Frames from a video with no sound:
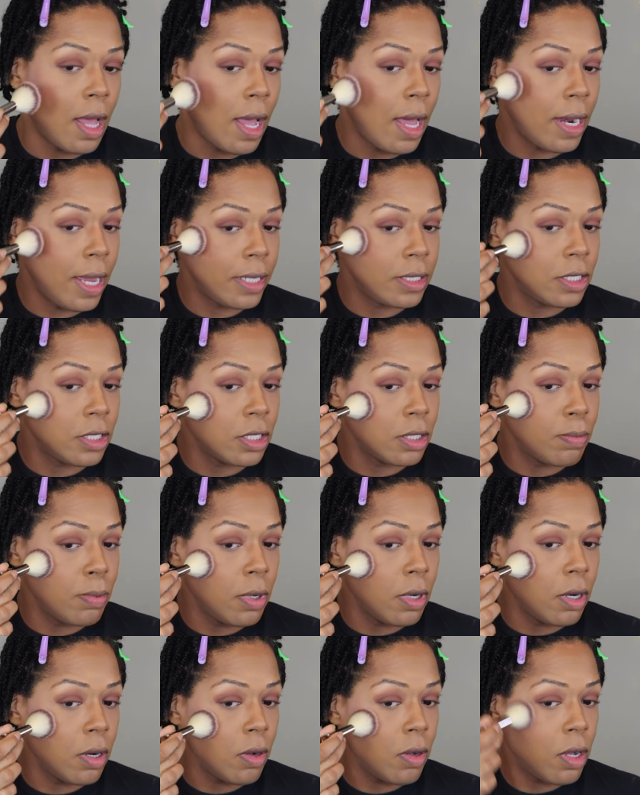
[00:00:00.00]
I like to just
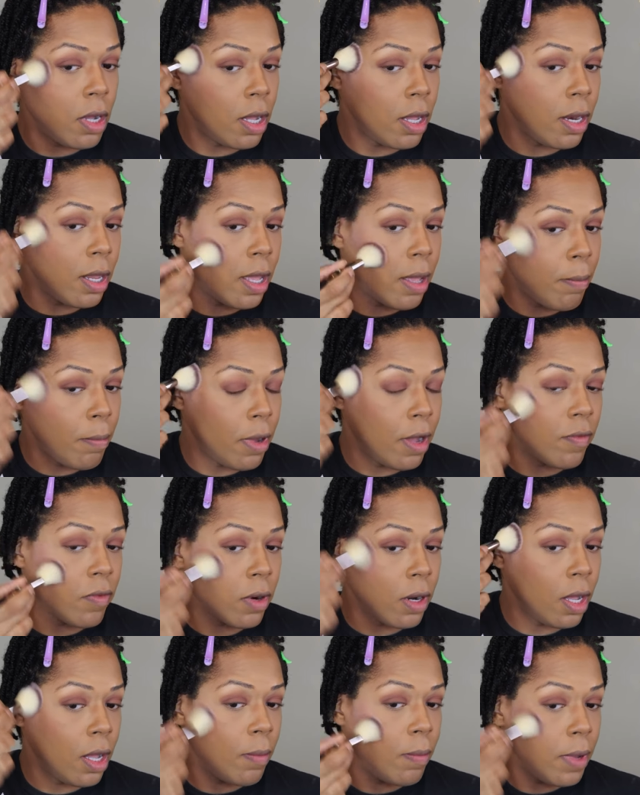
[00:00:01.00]
put her on and buff
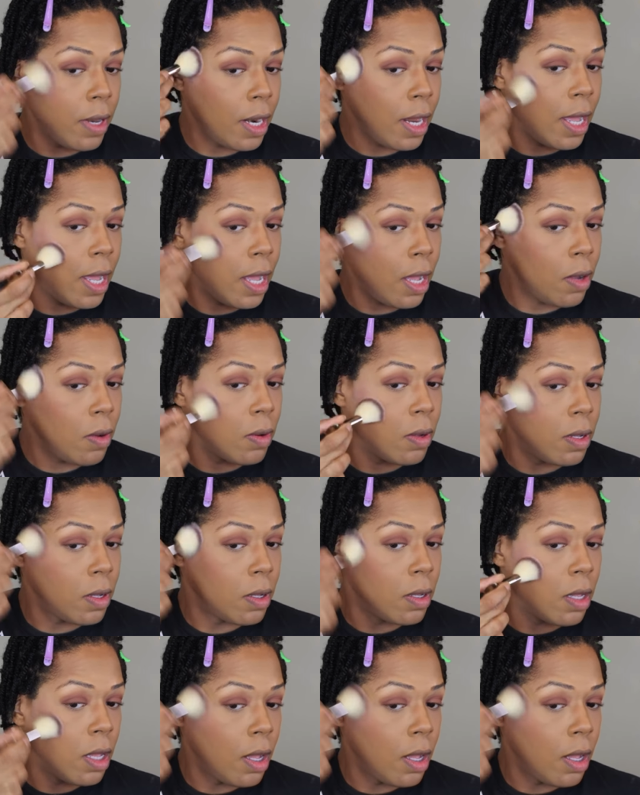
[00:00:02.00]
her up and out,